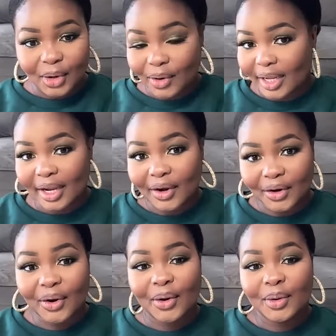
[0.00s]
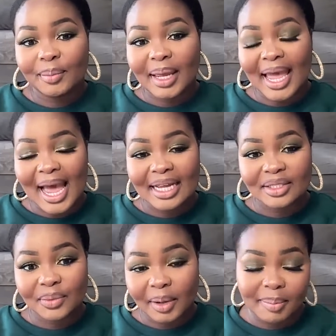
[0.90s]
cooking at home,
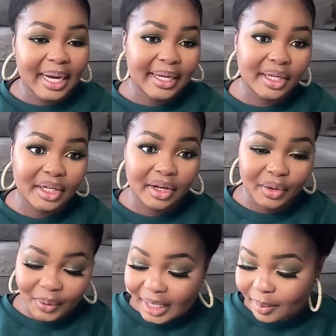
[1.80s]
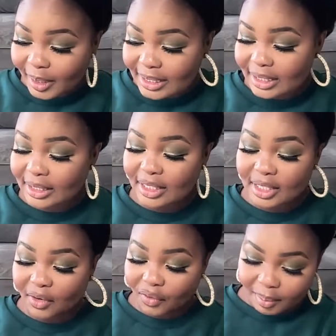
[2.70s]
and we're buying on a weekly basis
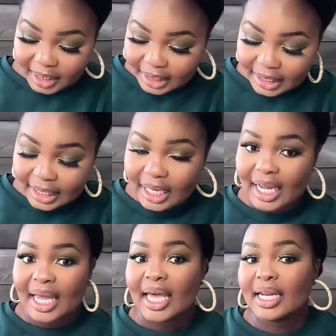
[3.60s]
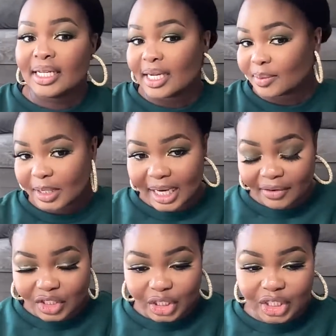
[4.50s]
instead of a monthly. And it has been
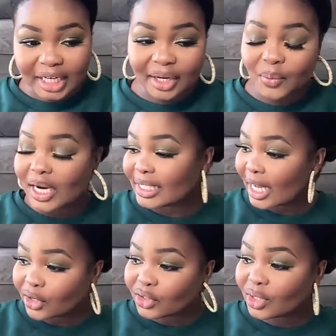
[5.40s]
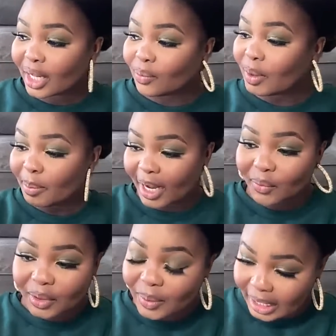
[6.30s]
life changing. And when I tell you that we buy
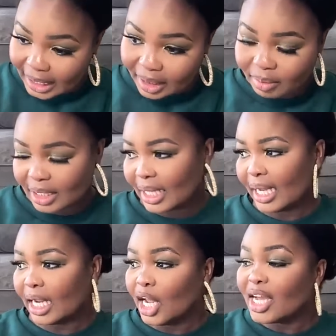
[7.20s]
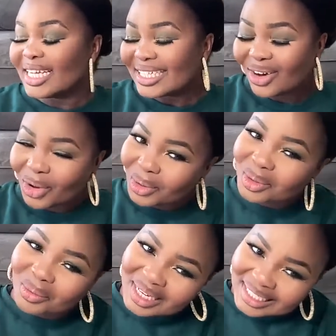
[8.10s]
what we need, I mean like all
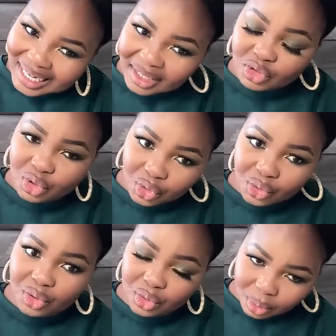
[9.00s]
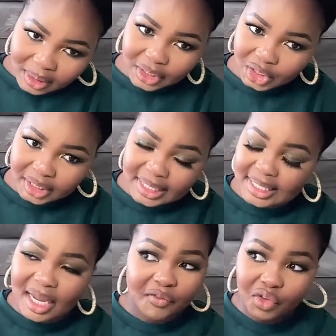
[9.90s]
the way down to the toiletries.
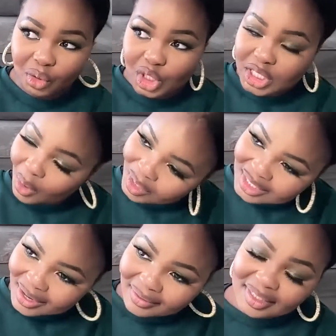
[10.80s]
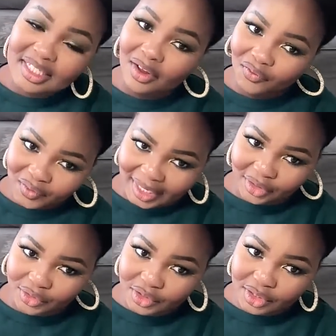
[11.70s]
If your shower gel is not
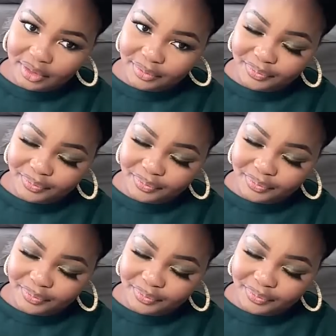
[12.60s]
finished,